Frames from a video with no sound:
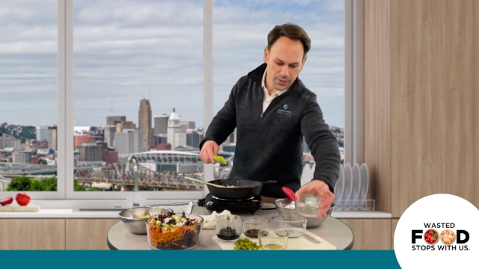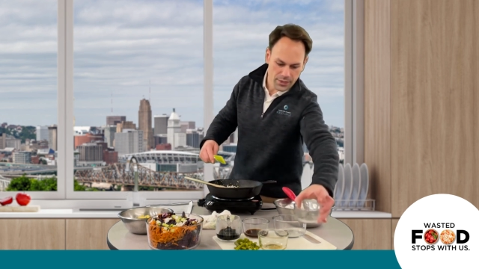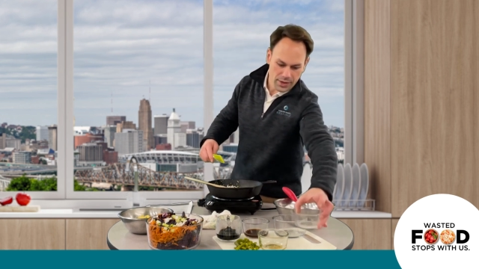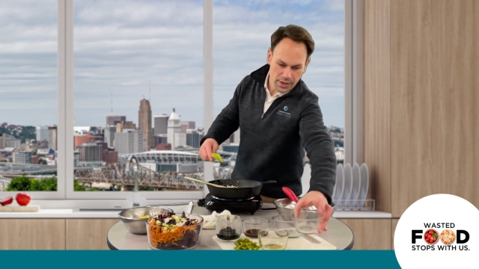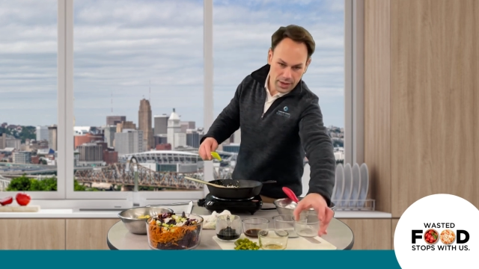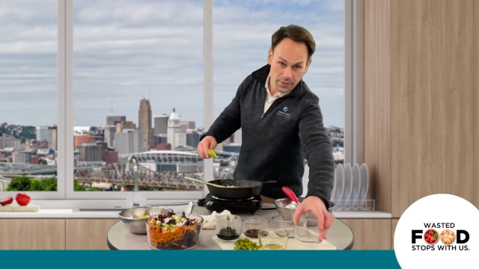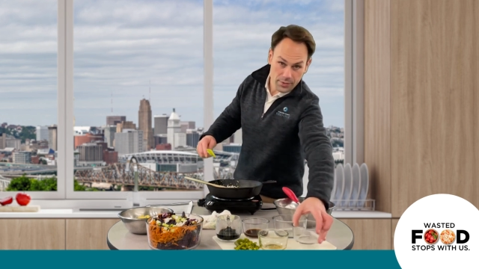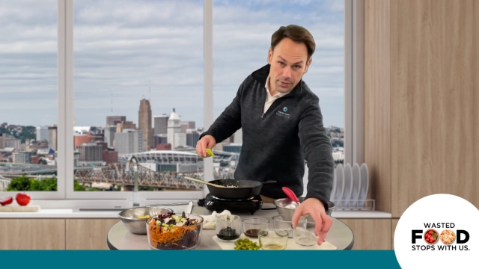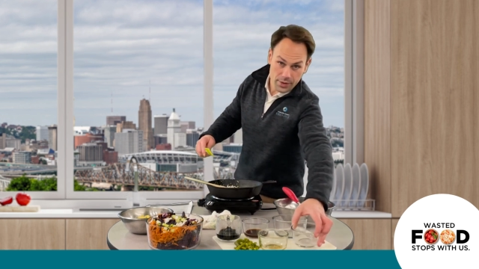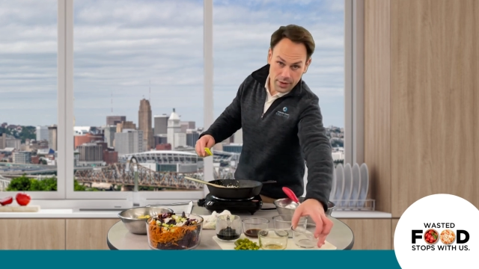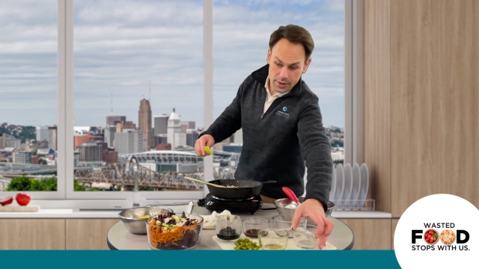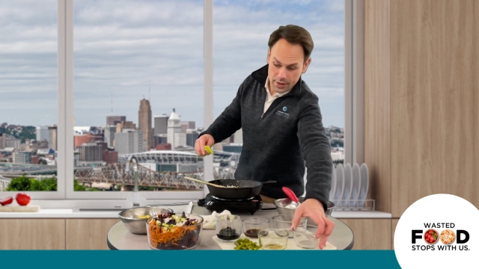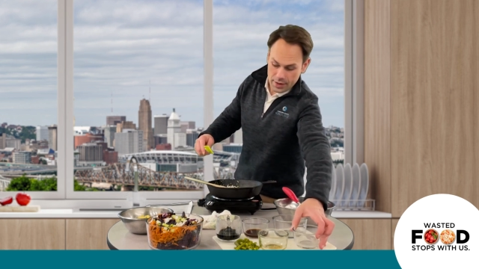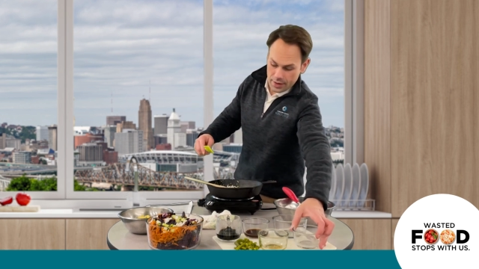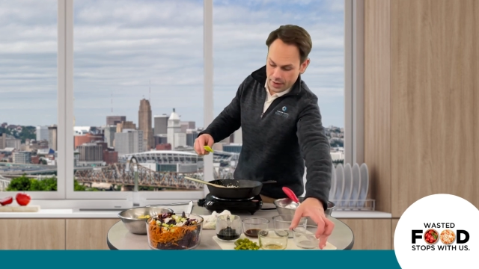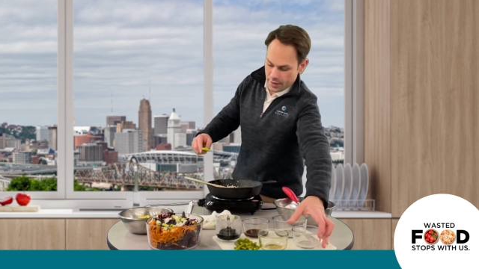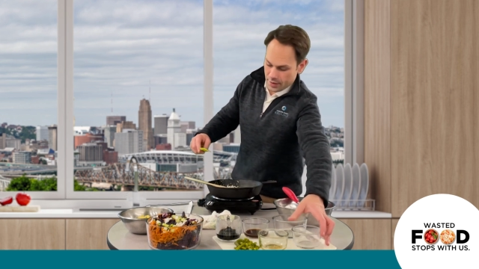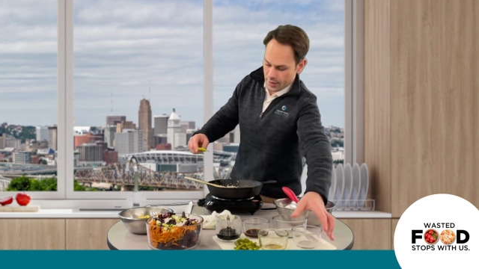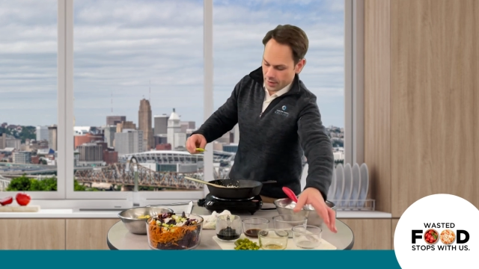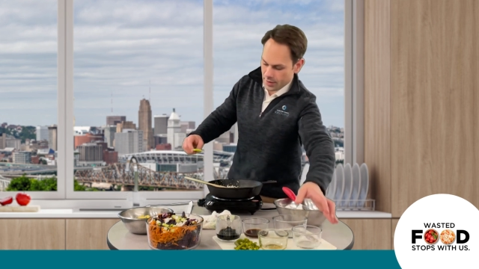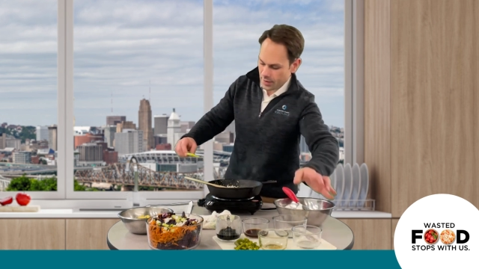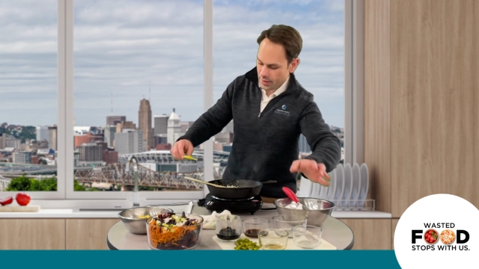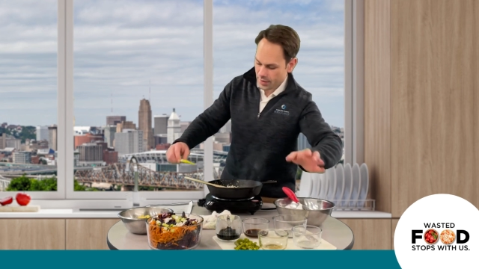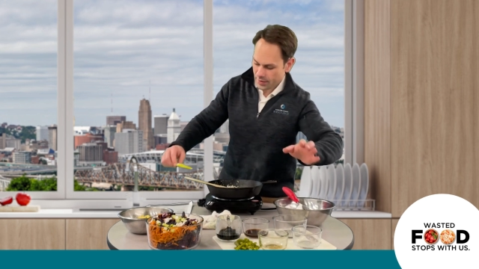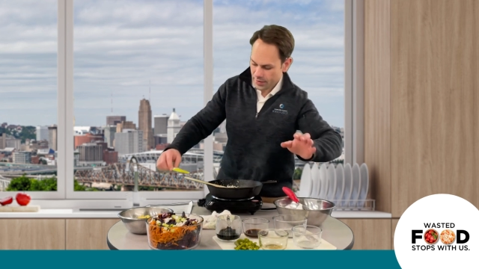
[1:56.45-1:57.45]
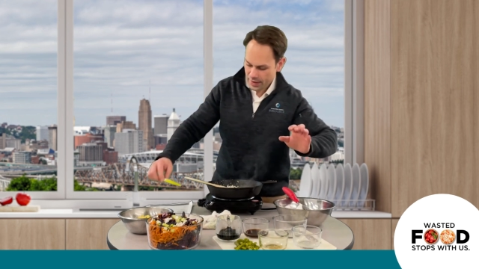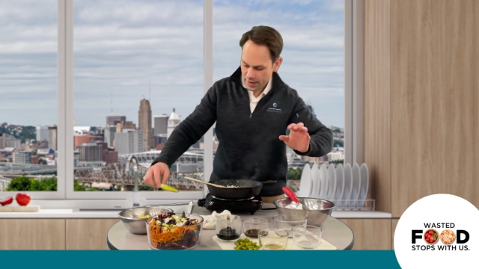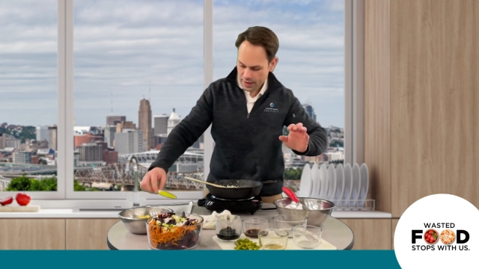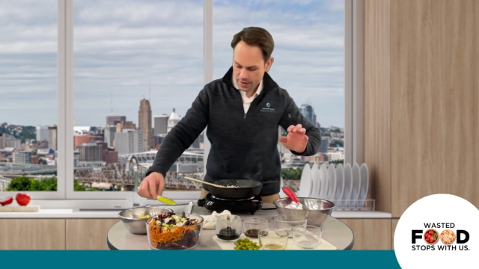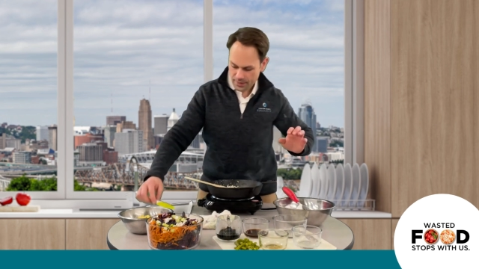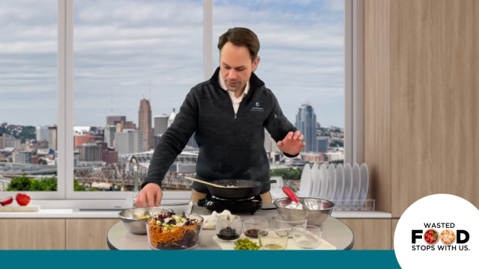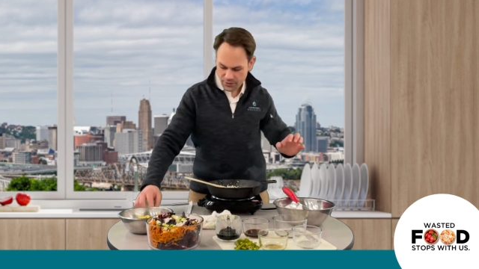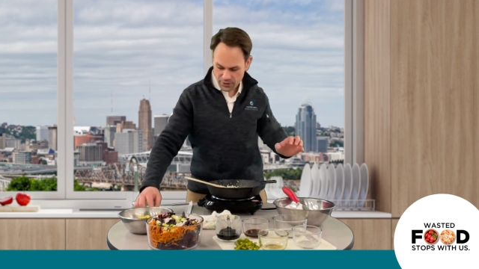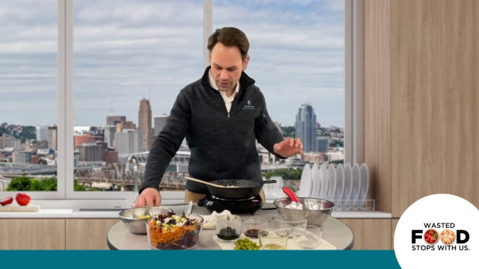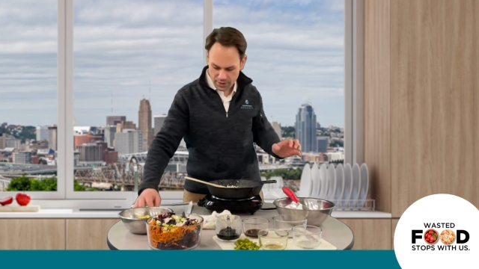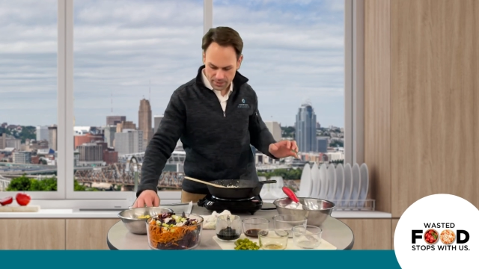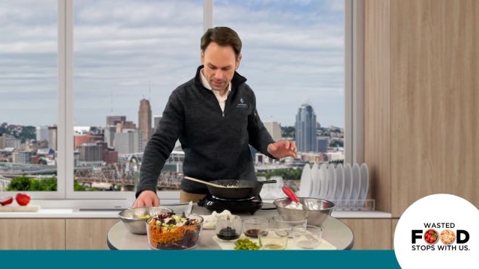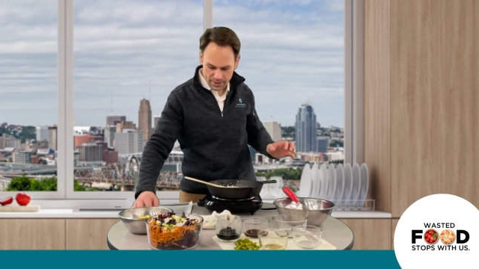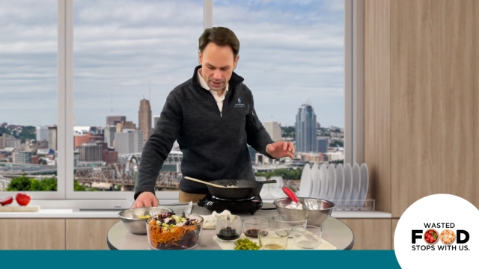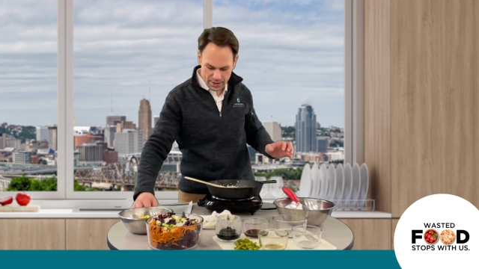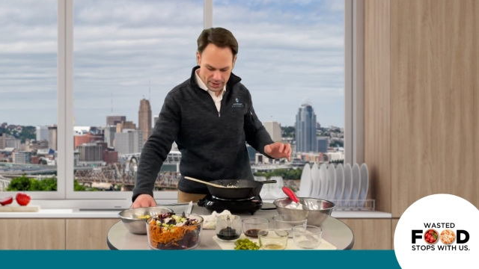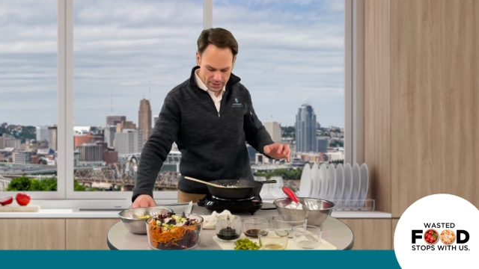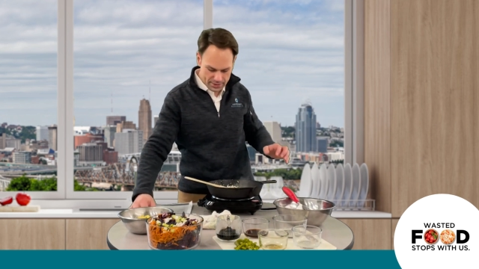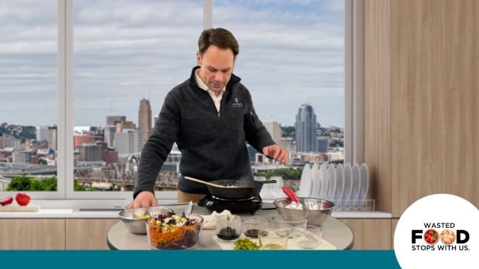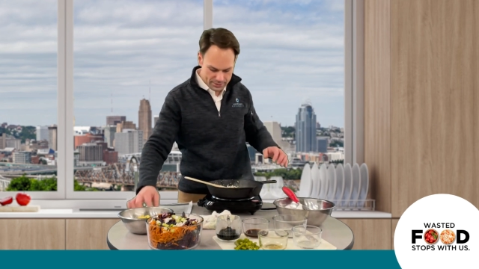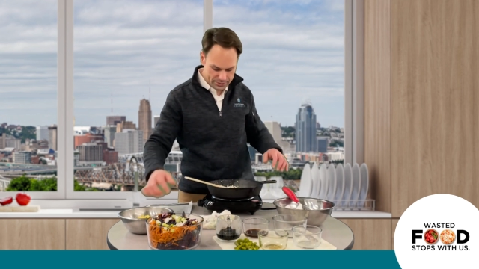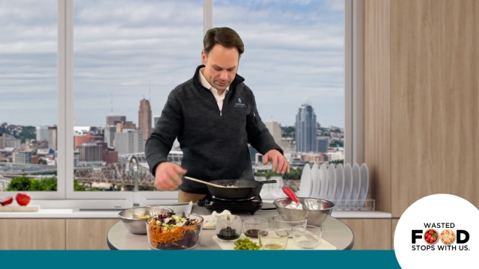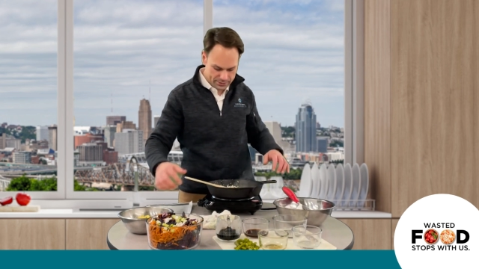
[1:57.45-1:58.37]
And we're going to cook that up for a minute.